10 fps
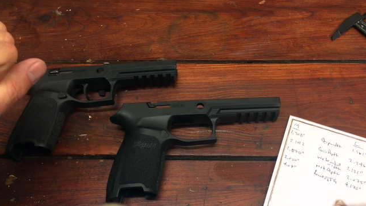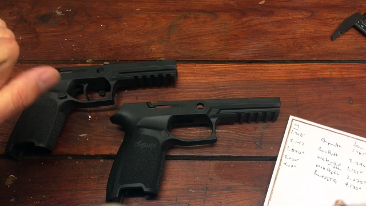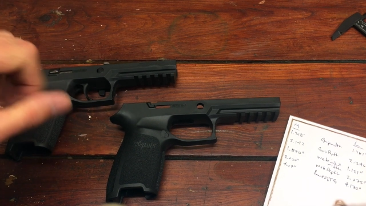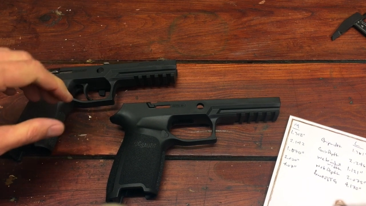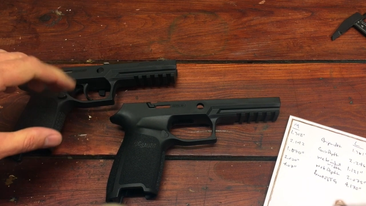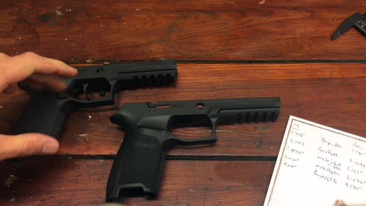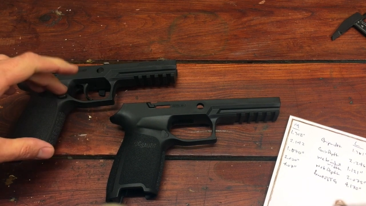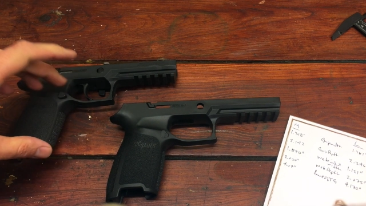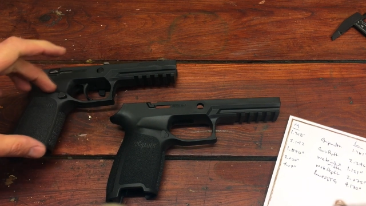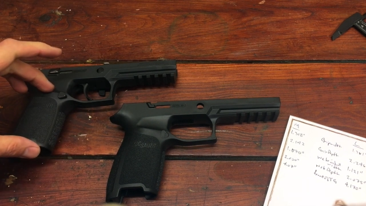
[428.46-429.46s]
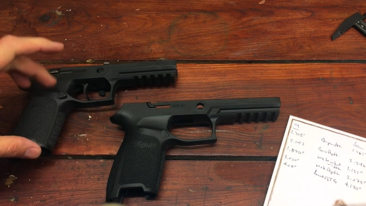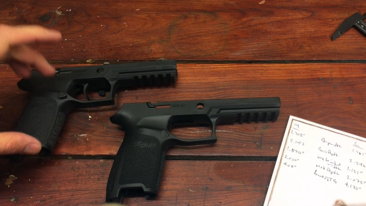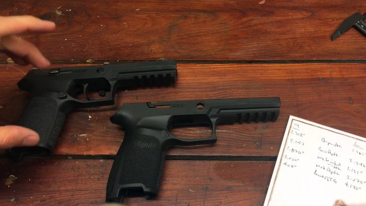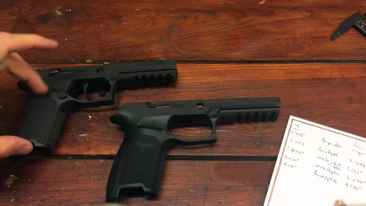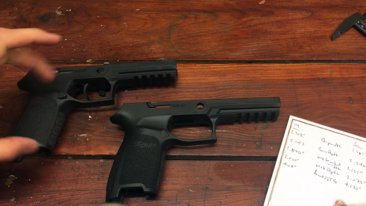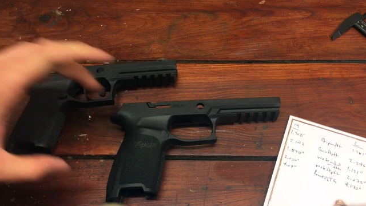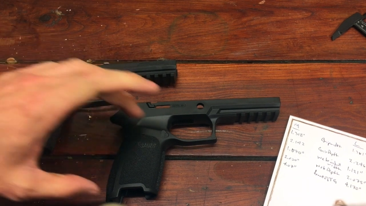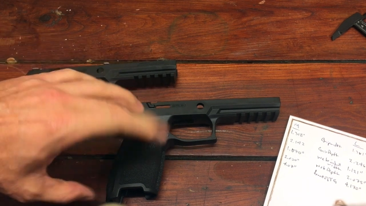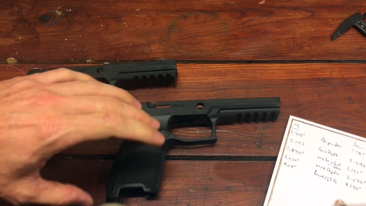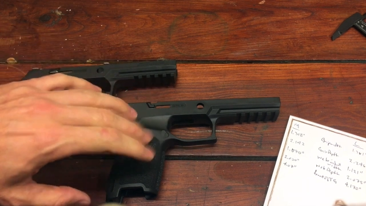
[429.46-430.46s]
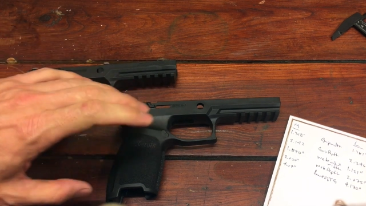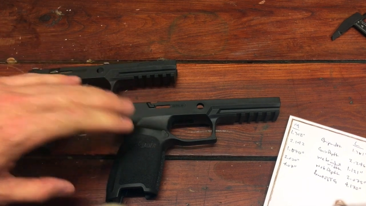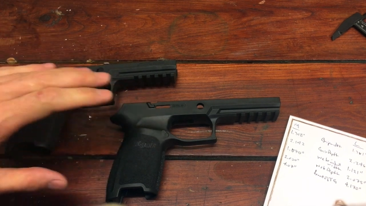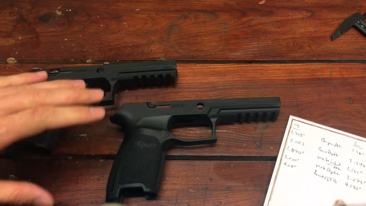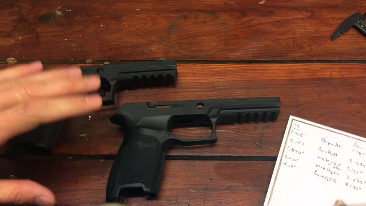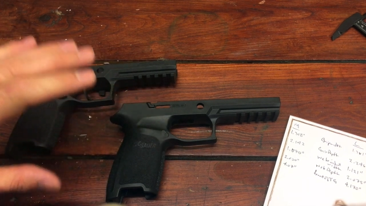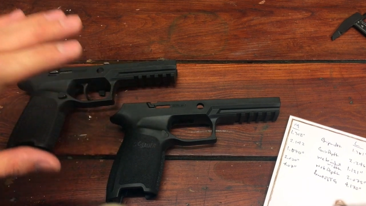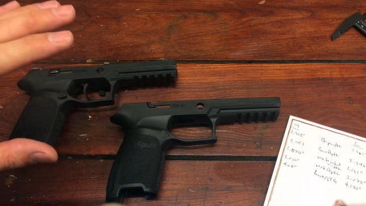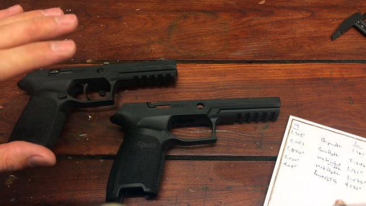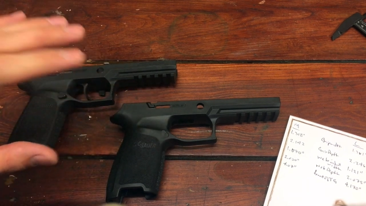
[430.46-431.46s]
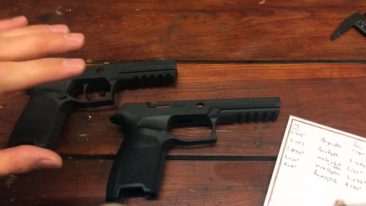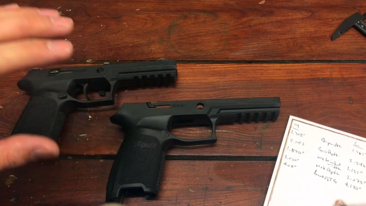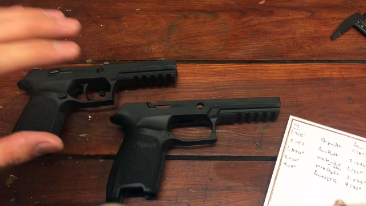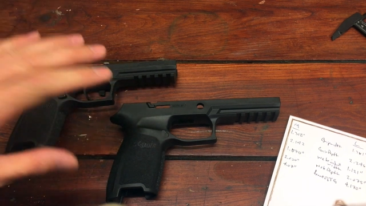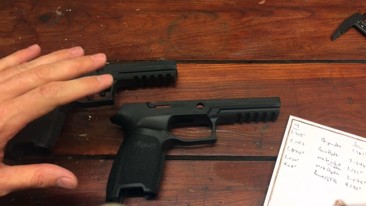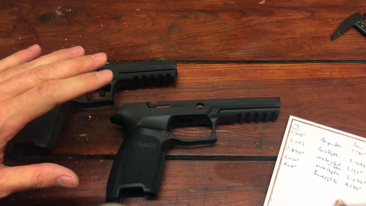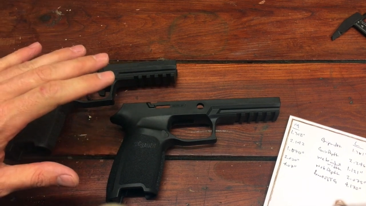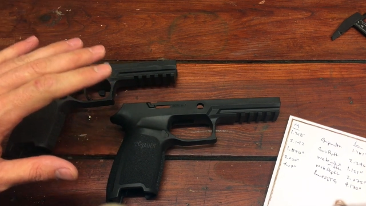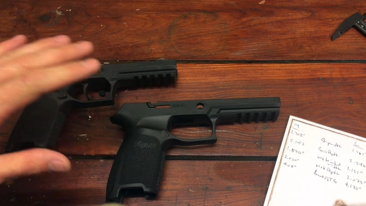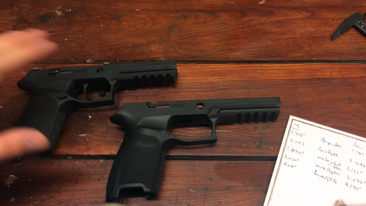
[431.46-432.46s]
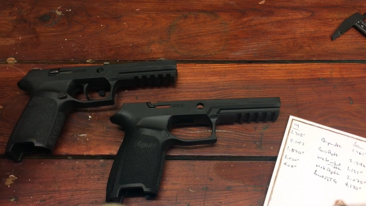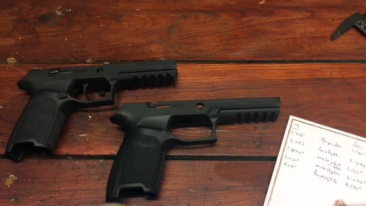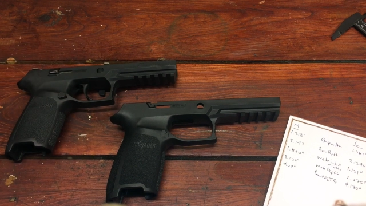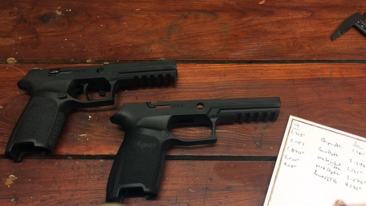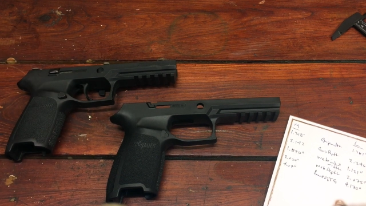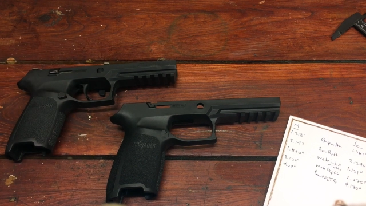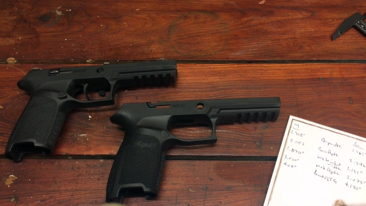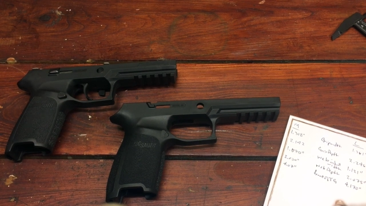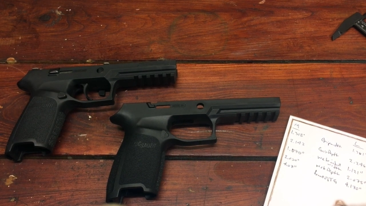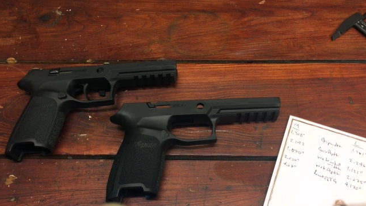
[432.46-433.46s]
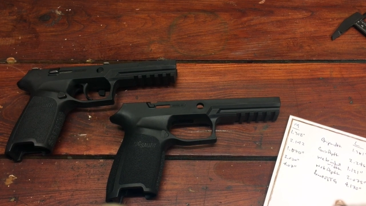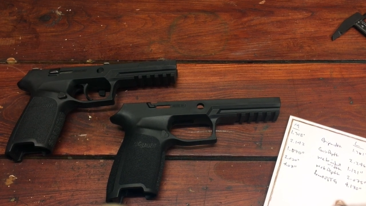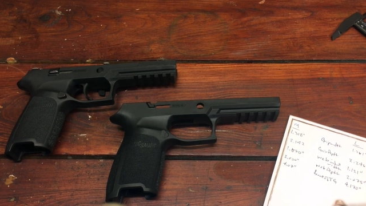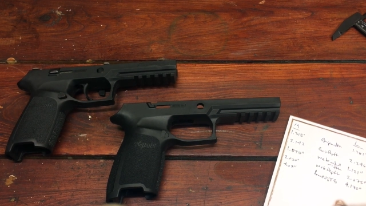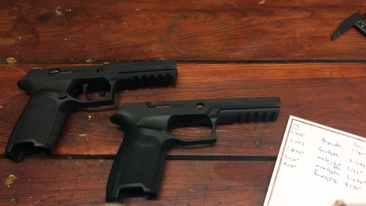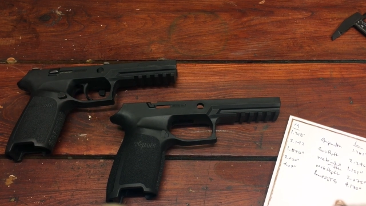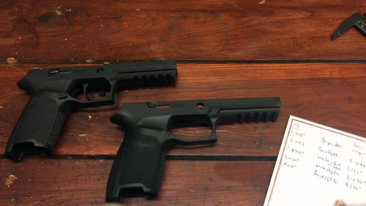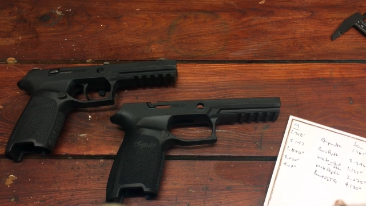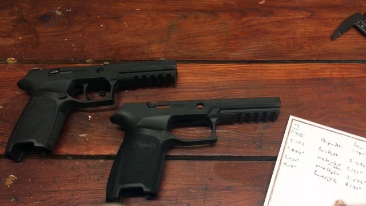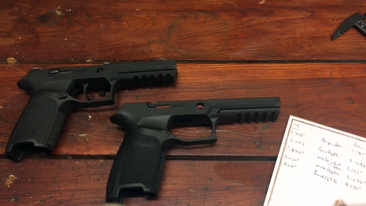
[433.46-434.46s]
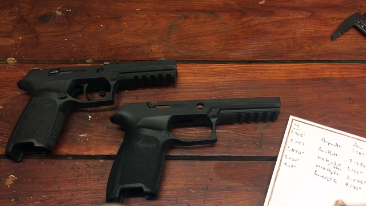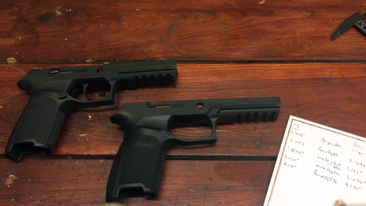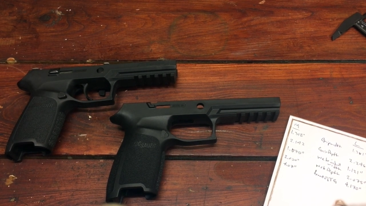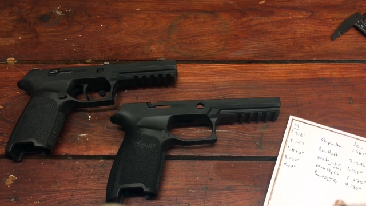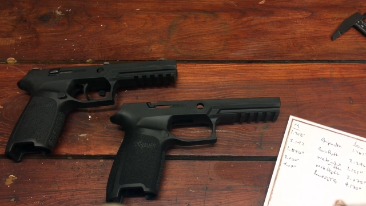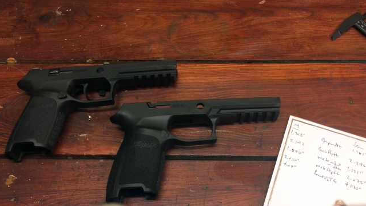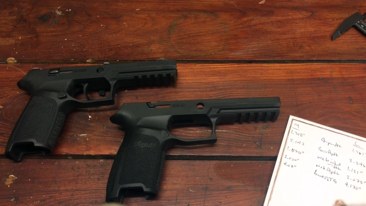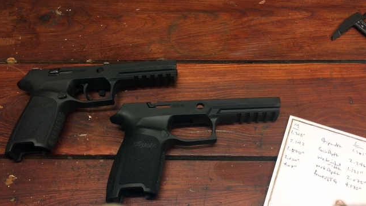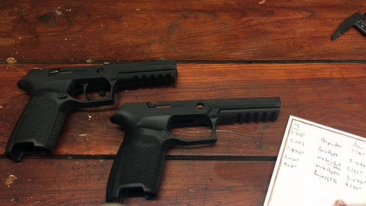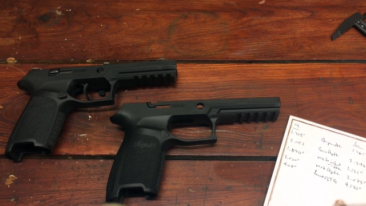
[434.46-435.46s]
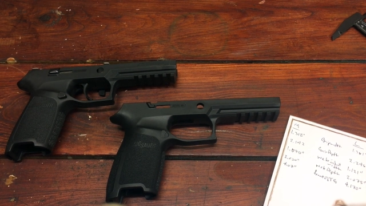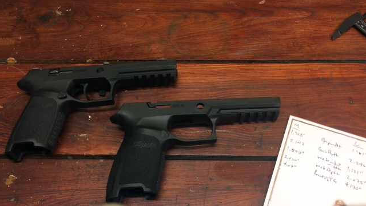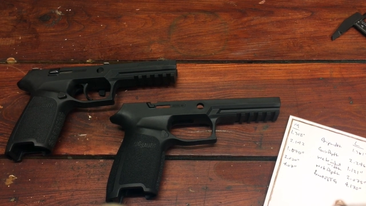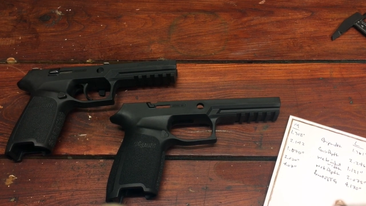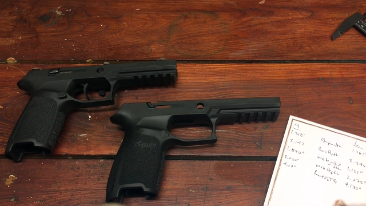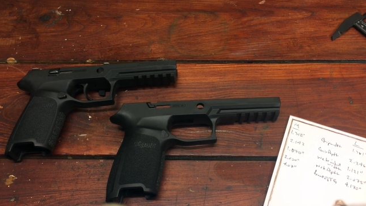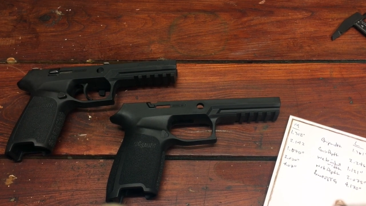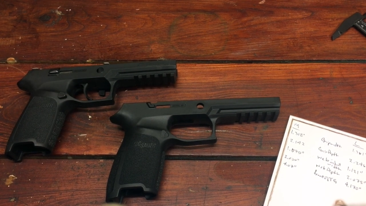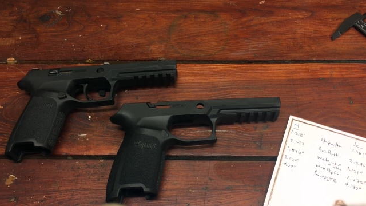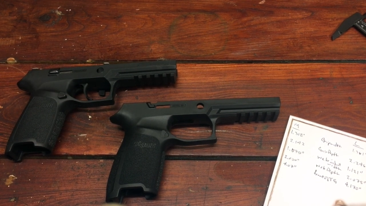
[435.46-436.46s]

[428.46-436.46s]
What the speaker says: Nobody's mouth can be seen.